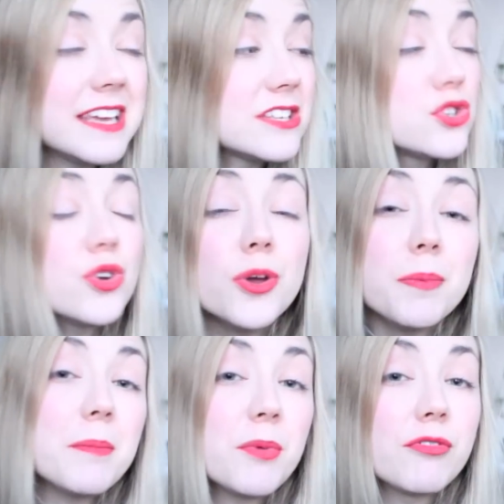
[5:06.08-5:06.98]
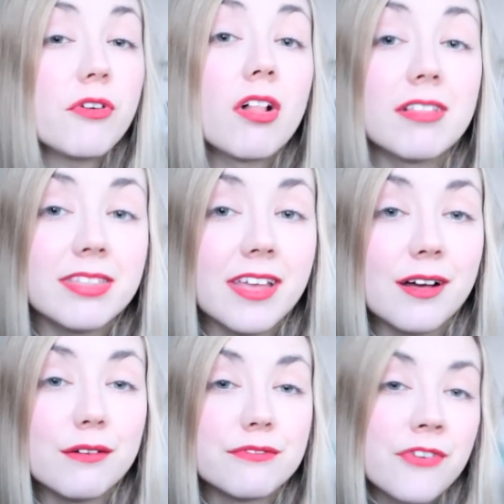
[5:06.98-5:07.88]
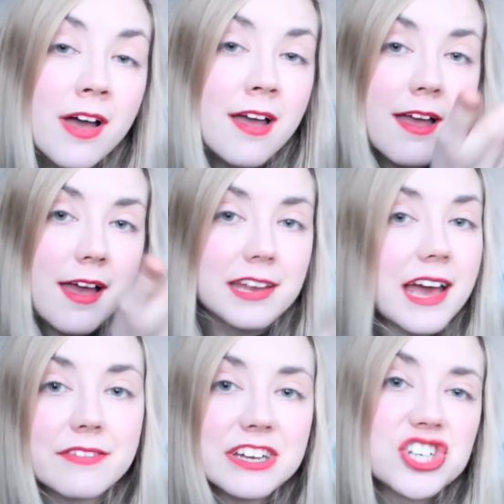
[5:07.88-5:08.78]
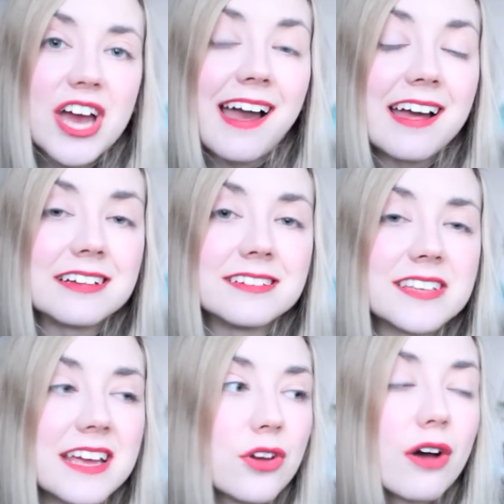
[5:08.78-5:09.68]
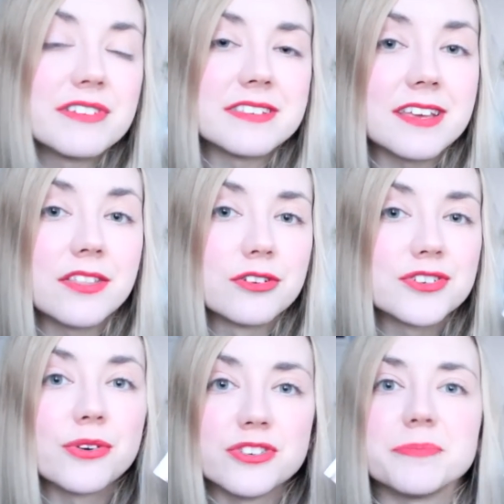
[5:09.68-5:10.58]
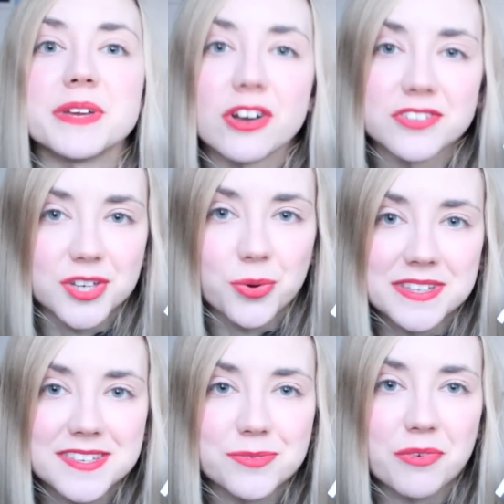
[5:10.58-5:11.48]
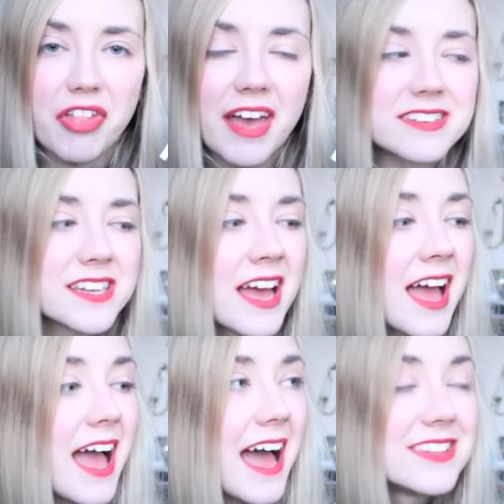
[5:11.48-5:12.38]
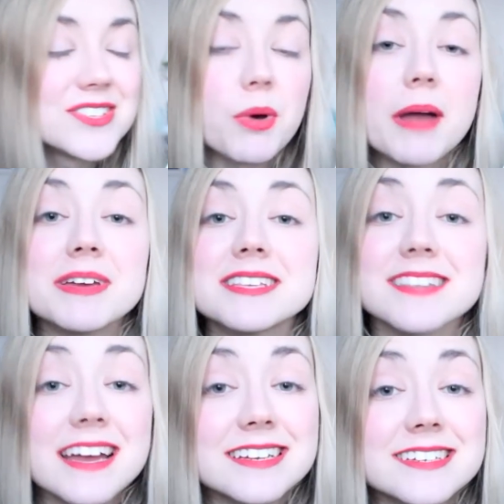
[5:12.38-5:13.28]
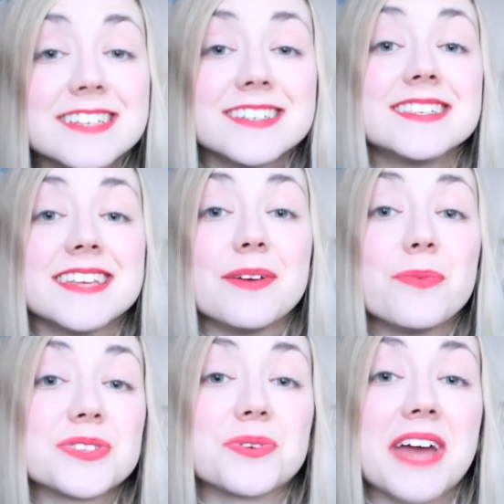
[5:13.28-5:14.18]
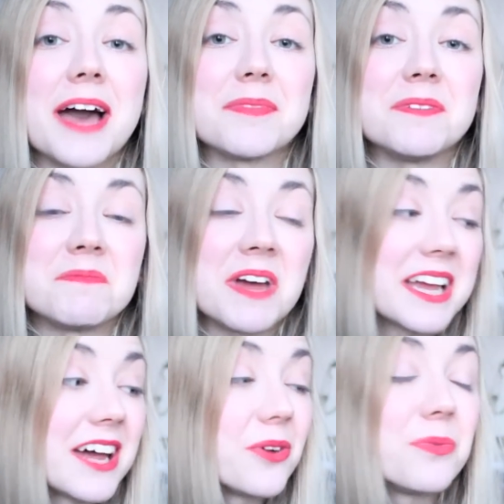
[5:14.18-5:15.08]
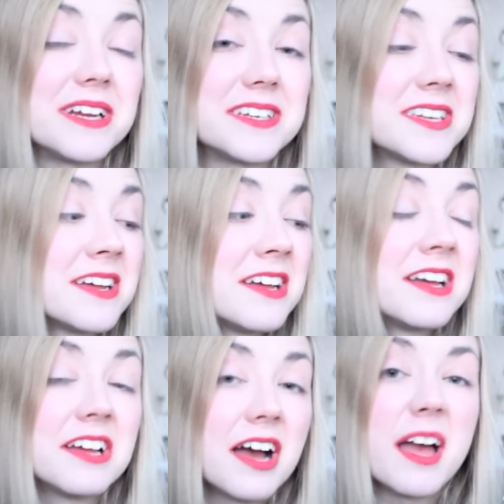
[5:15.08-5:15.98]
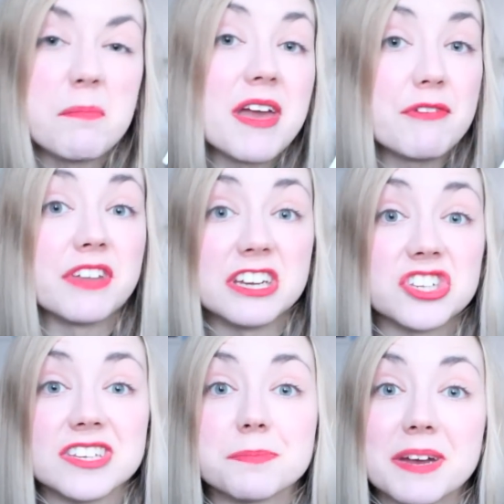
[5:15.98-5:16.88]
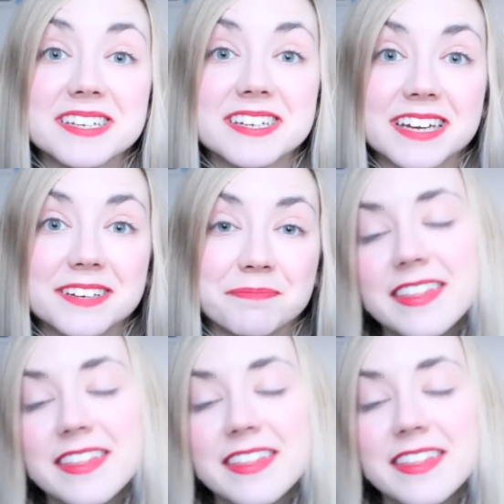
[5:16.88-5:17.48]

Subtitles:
These two people fall in love and have a child, and obviously there's going to be consequences with that. And so I'm excited to see what's going to happen. I cannot wait. I may finish this by tonight.